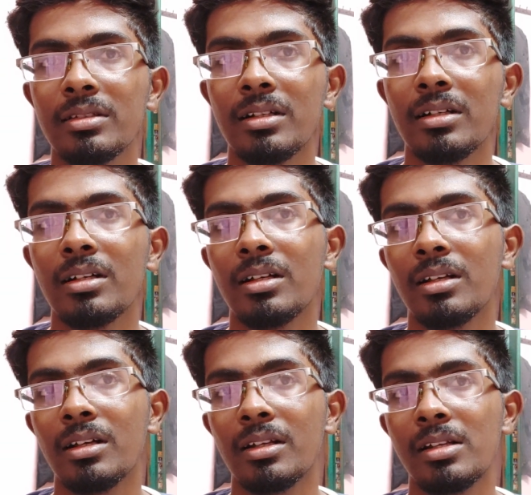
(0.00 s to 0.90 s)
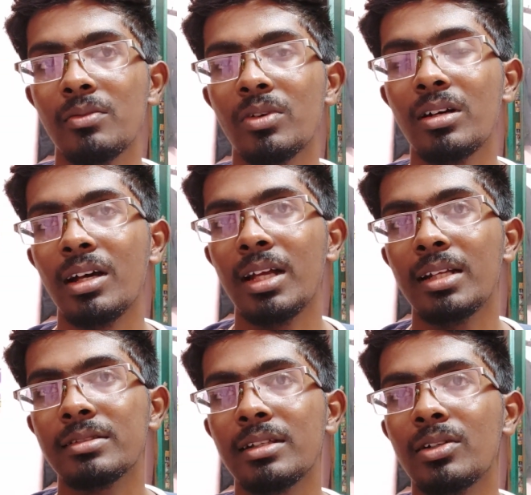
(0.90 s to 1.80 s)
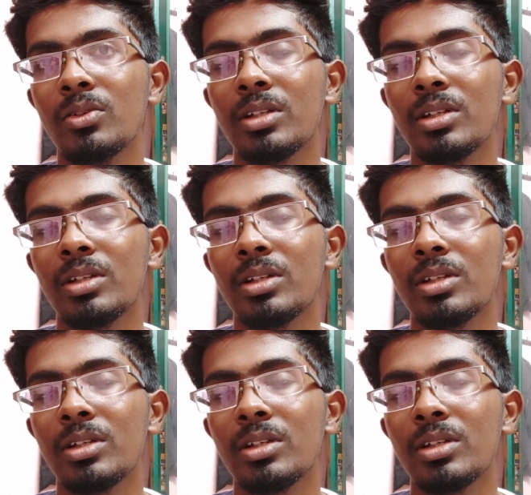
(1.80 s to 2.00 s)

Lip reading: rework, I decided to